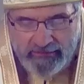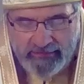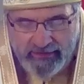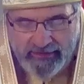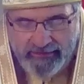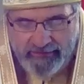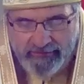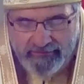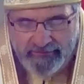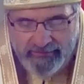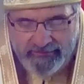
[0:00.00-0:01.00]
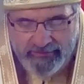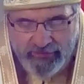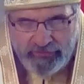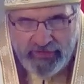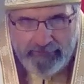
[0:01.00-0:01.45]
to
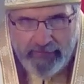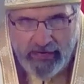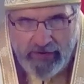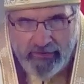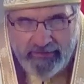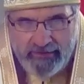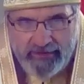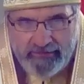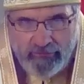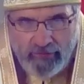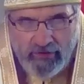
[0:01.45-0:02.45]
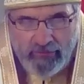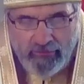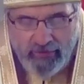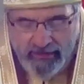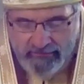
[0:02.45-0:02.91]
use that power in a
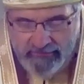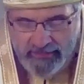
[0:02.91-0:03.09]
wrong way,